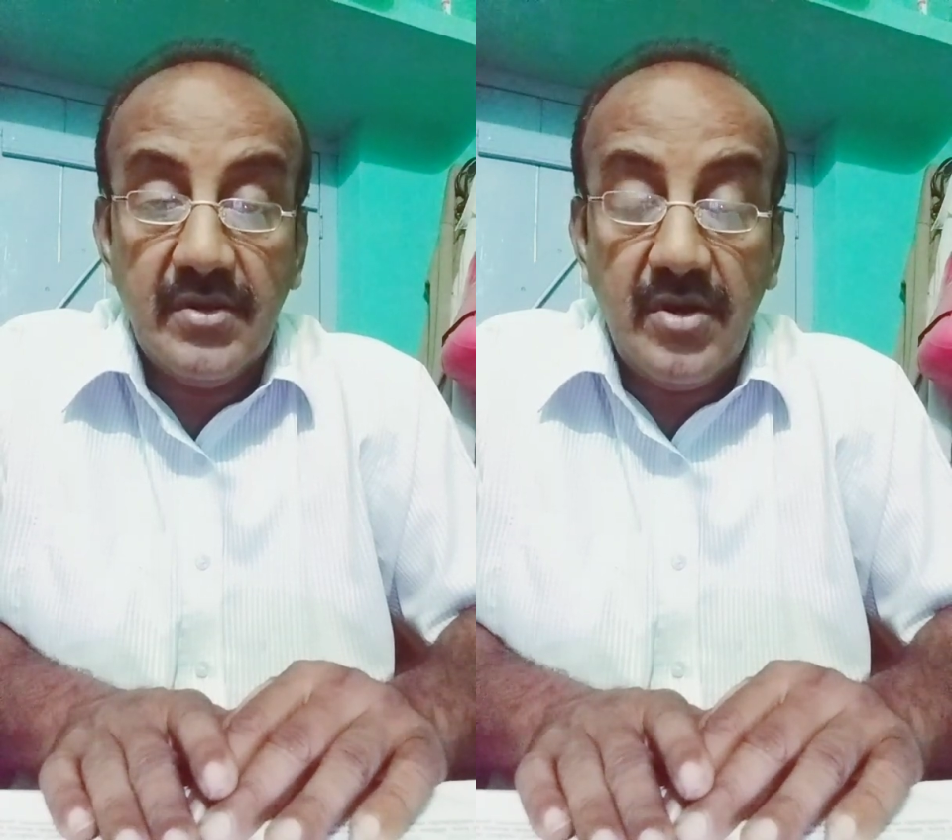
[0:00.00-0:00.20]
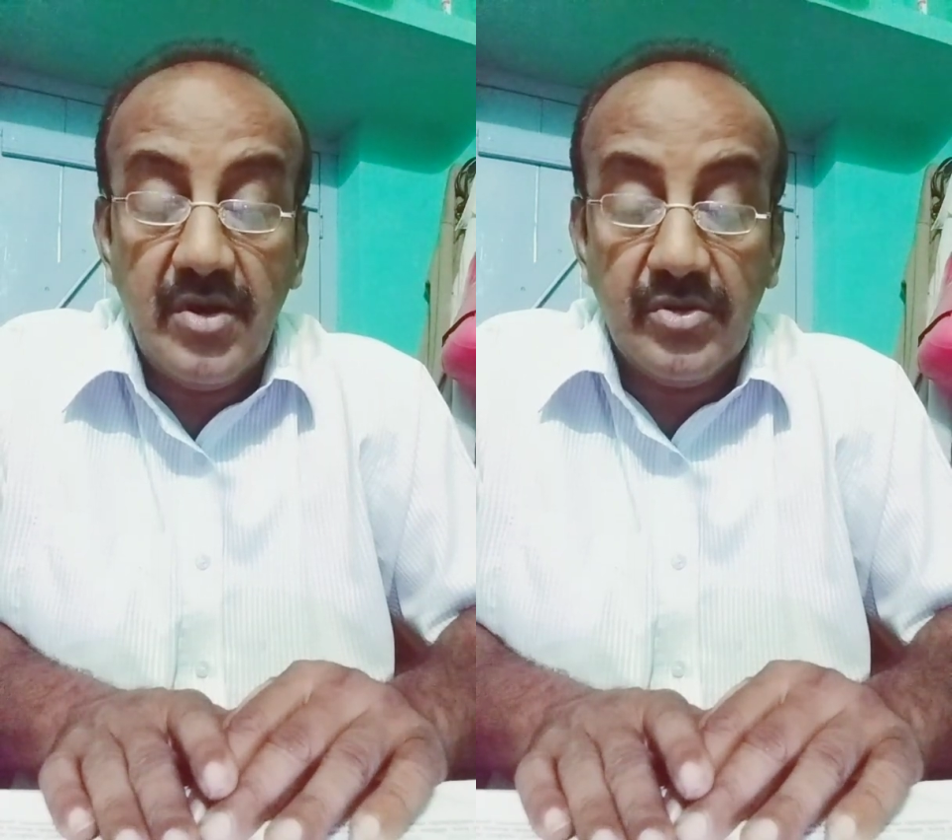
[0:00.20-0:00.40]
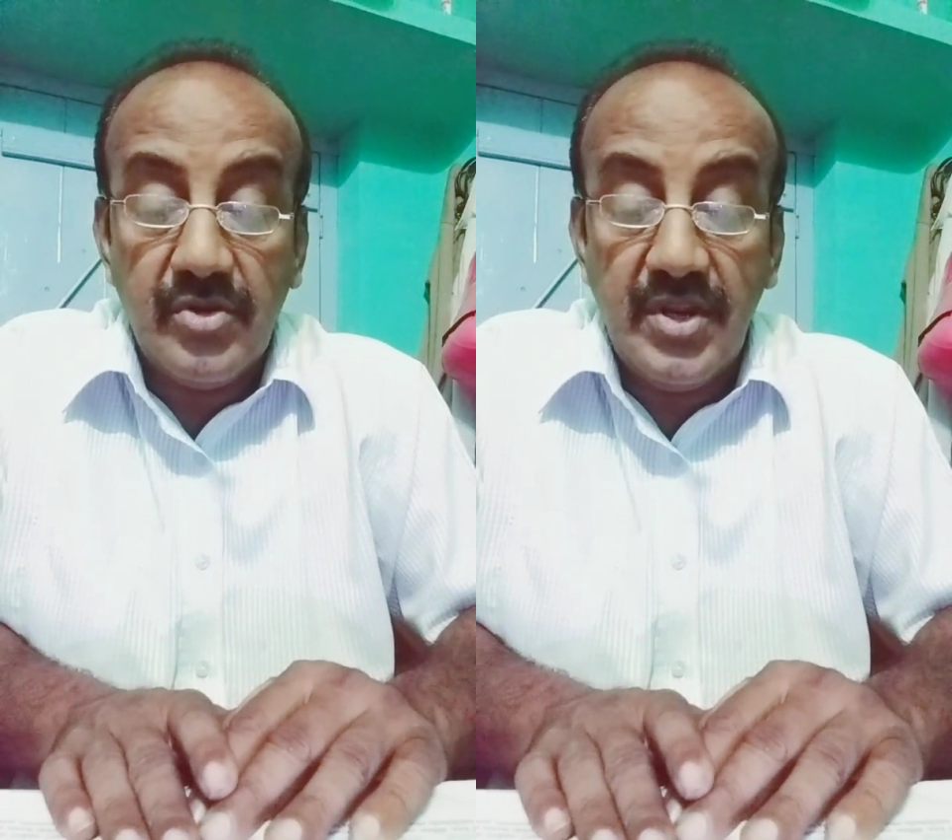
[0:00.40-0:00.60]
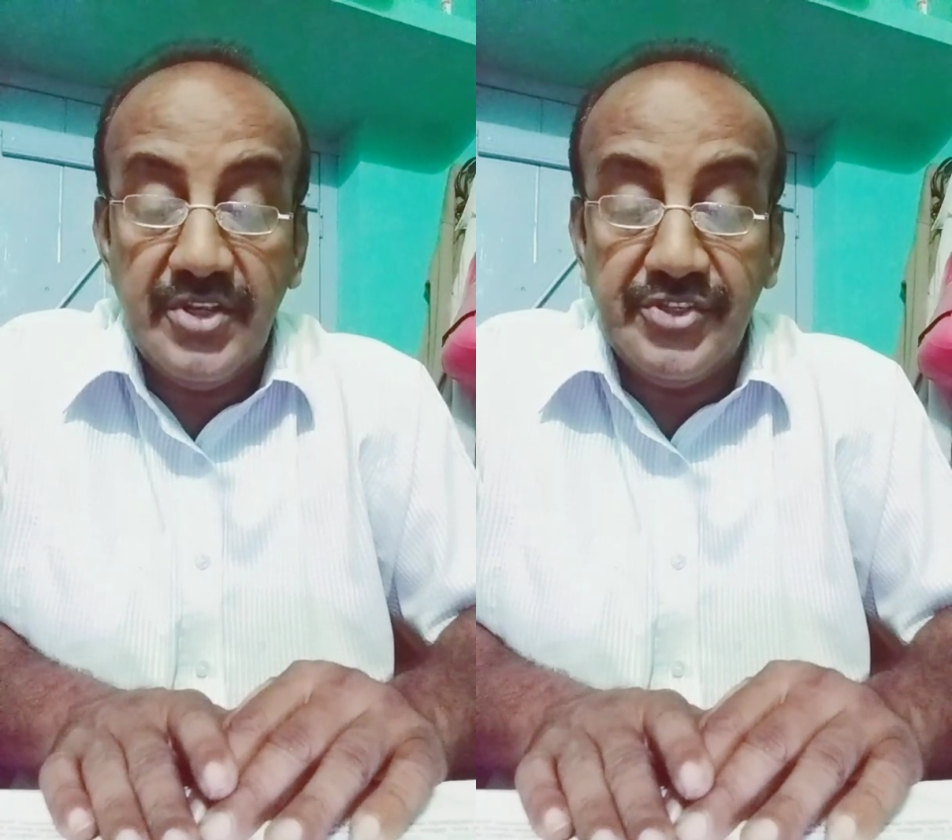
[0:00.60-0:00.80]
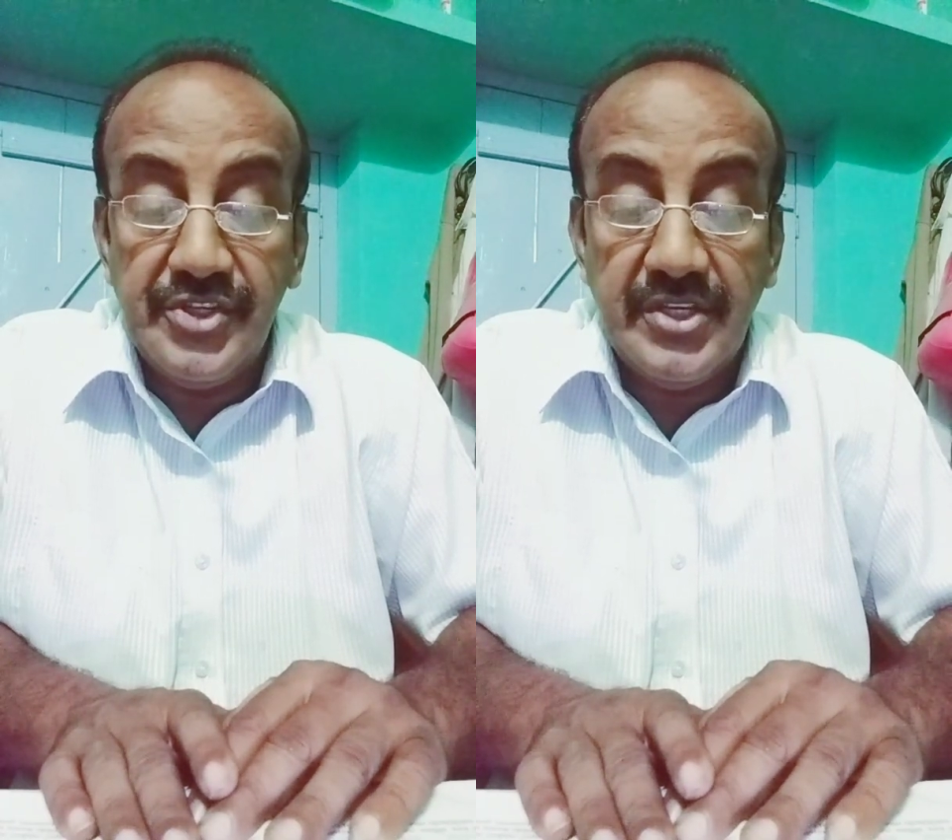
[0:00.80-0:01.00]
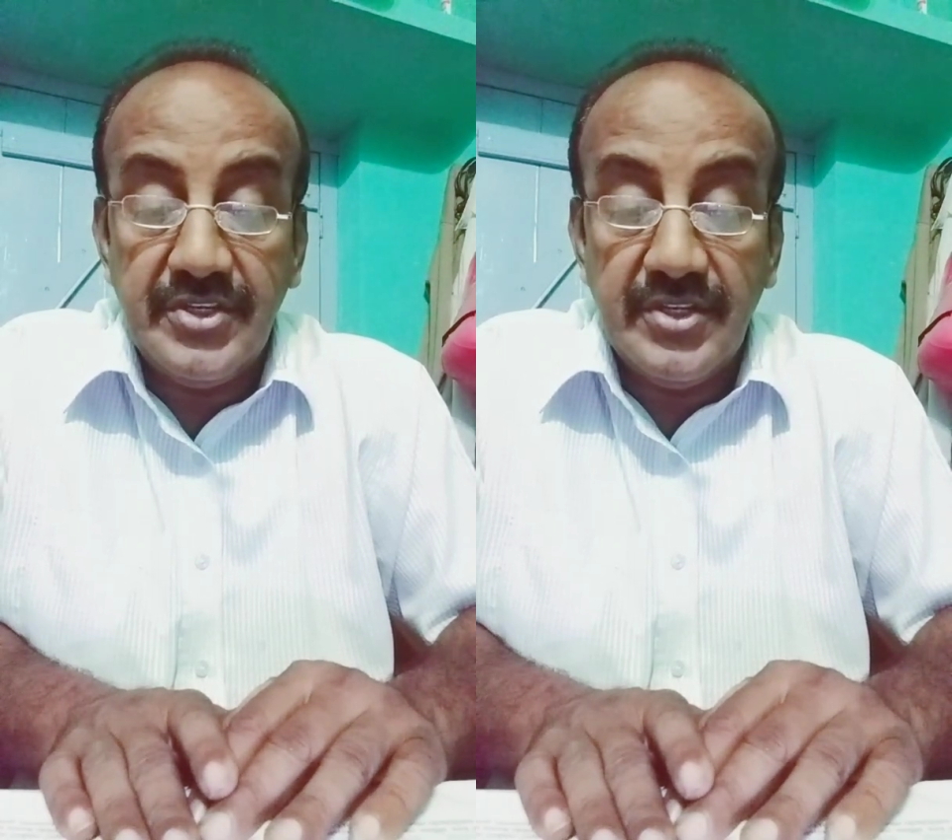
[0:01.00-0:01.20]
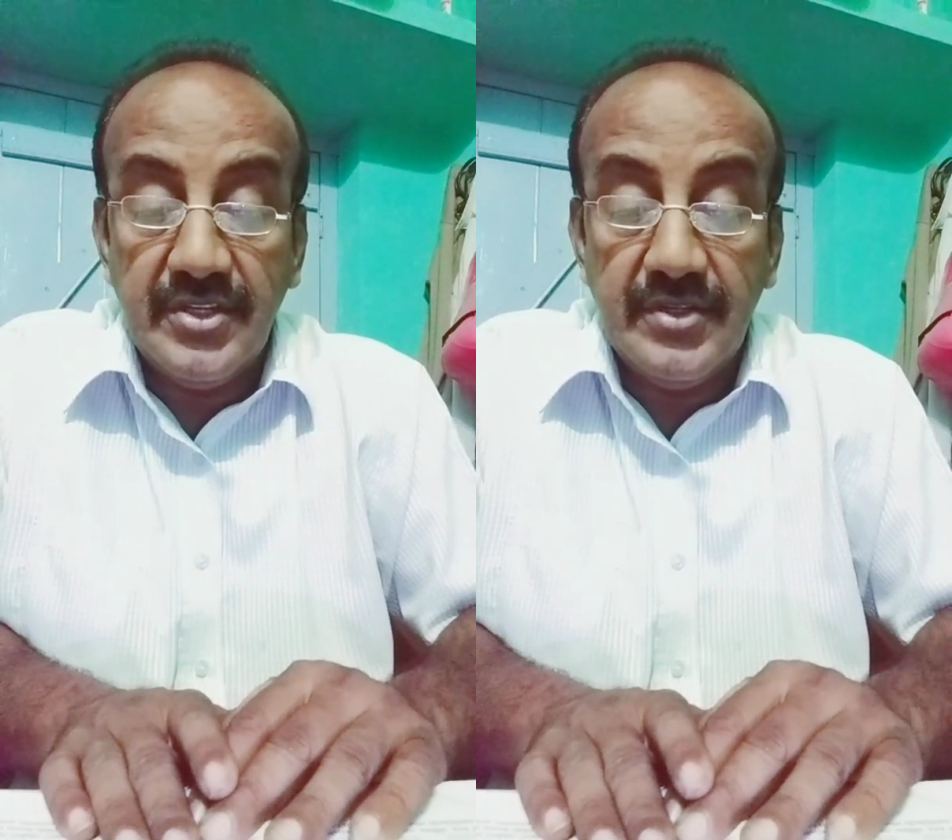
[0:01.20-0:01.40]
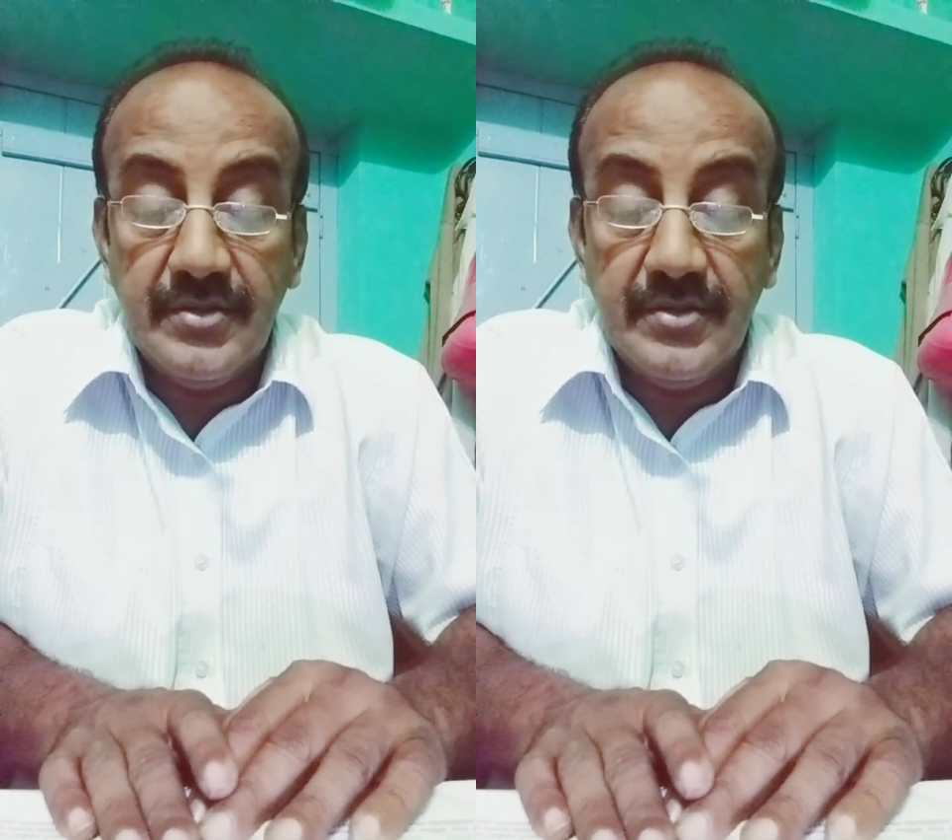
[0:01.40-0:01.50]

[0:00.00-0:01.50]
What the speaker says: organization